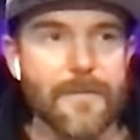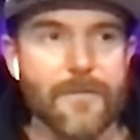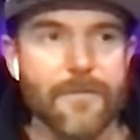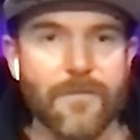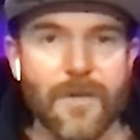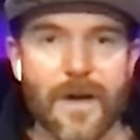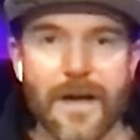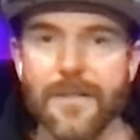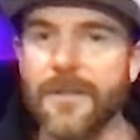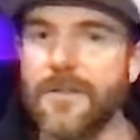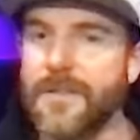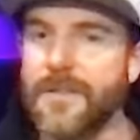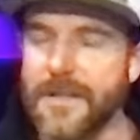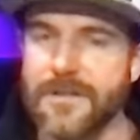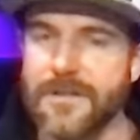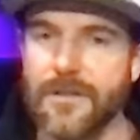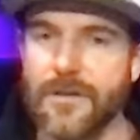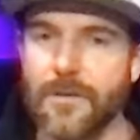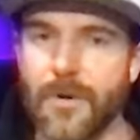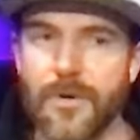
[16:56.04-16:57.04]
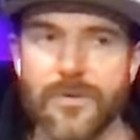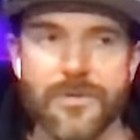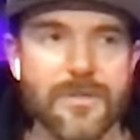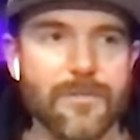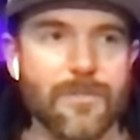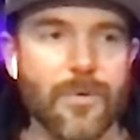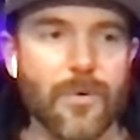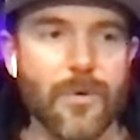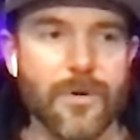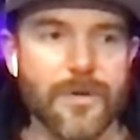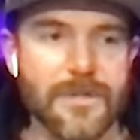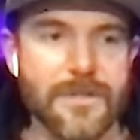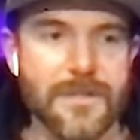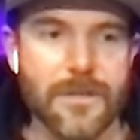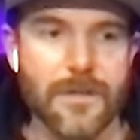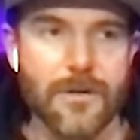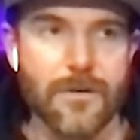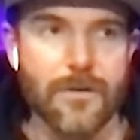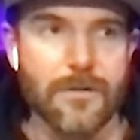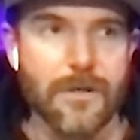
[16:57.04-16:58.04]
find the things that are most important to
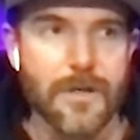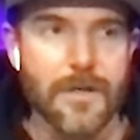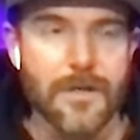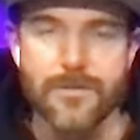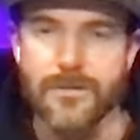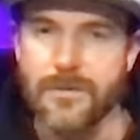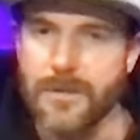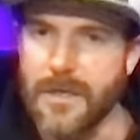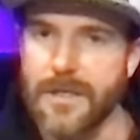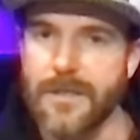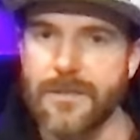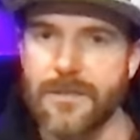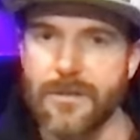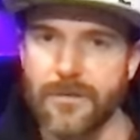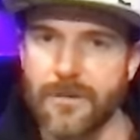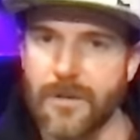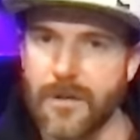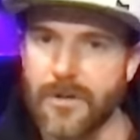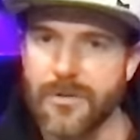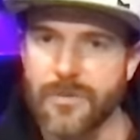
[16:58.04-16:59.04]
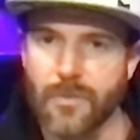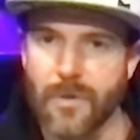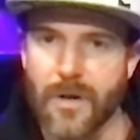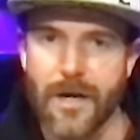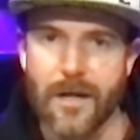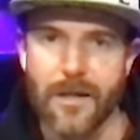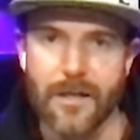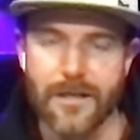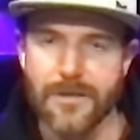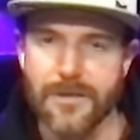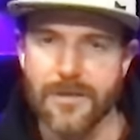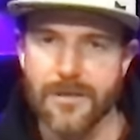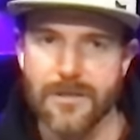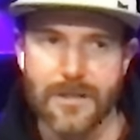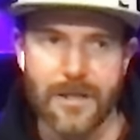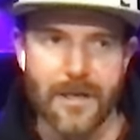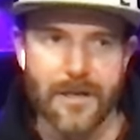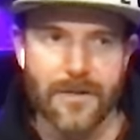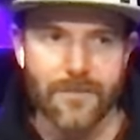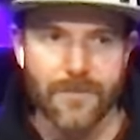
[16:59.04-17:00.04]
you, try to do those well, and just
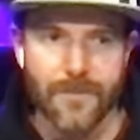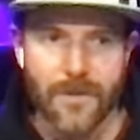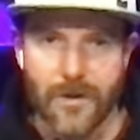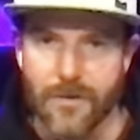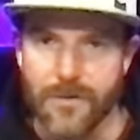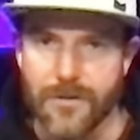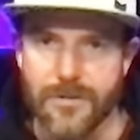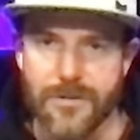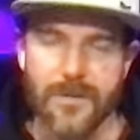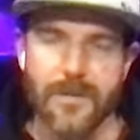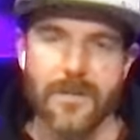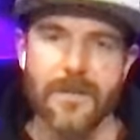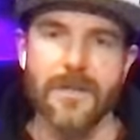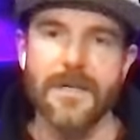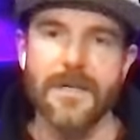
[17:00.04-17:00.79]
kind of know that you're going to